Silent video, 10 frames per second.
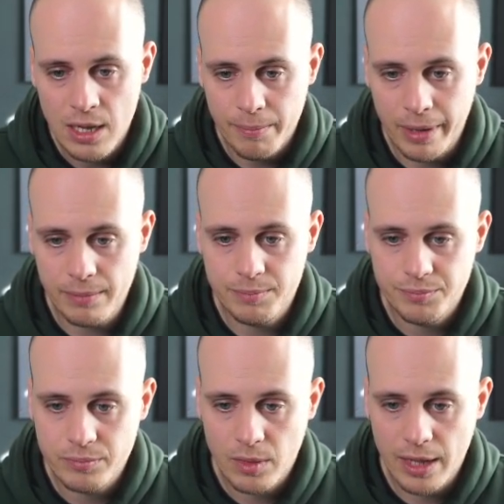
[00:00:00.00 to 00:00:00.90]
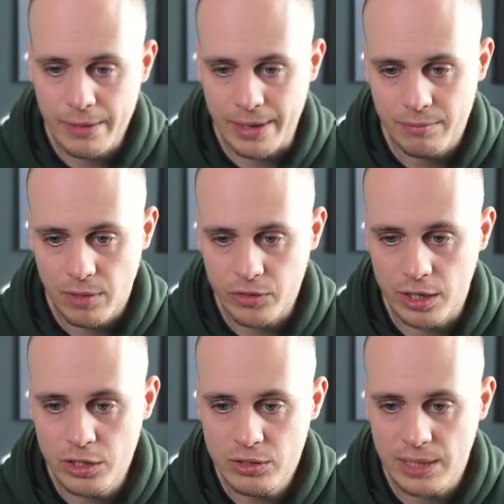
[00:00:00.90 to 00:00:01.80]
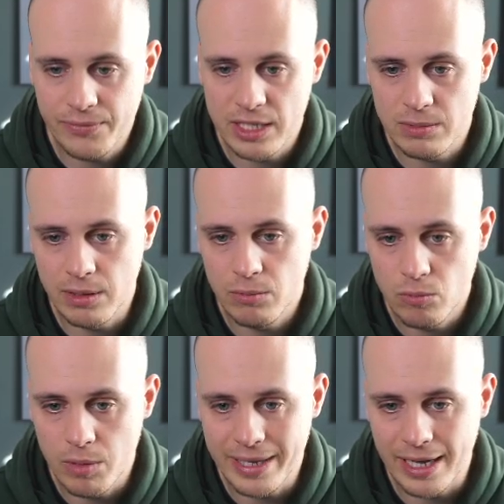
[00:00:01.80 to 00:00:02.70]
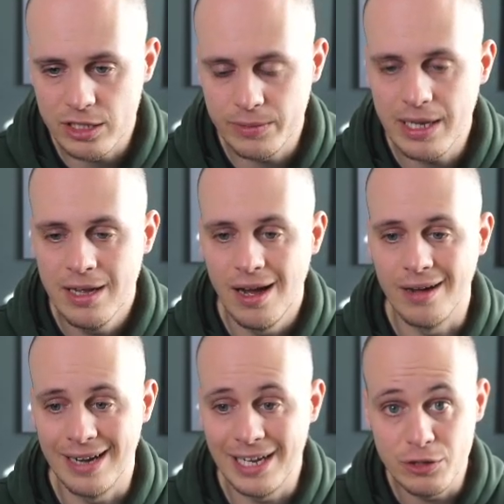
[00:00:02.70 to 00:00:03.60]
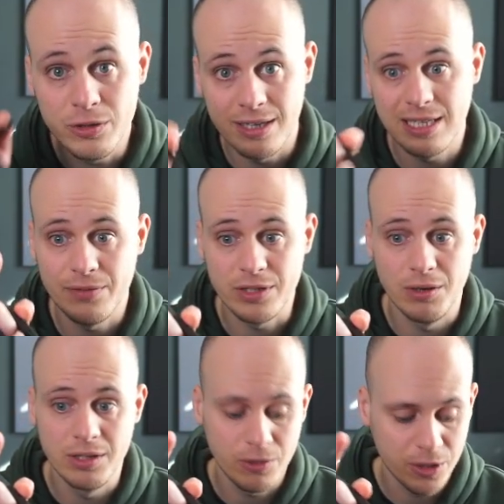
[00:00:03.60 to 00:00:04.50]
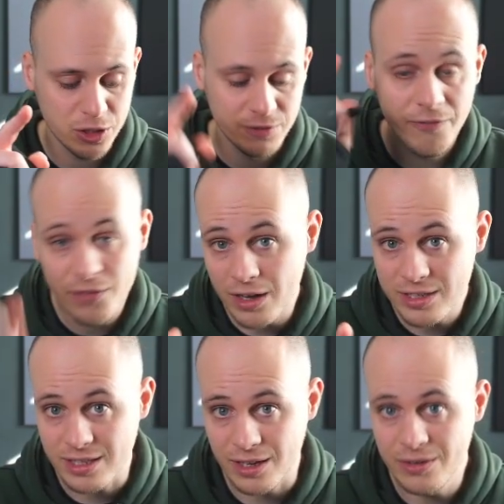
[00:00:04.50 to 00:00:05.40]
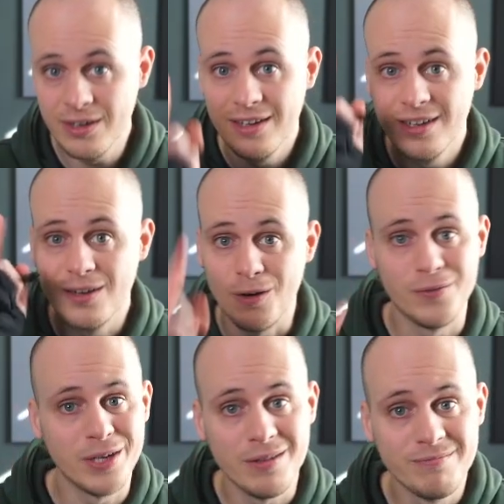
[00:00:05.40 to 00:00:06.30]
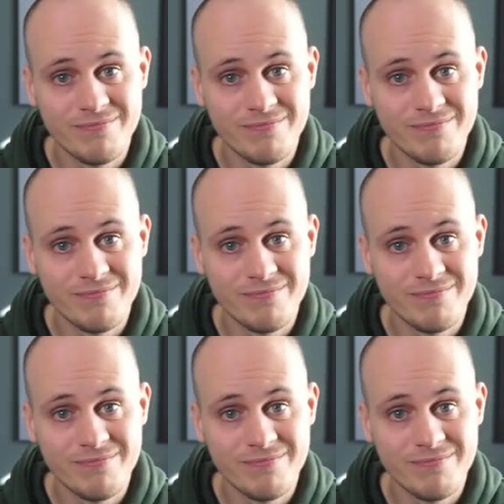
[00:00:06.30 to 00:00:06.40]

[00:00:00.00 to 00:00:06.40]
But anyway, I've got a new tip for this one when we get to it. I'm going to let you guys have a go at the question first, though. Off you go.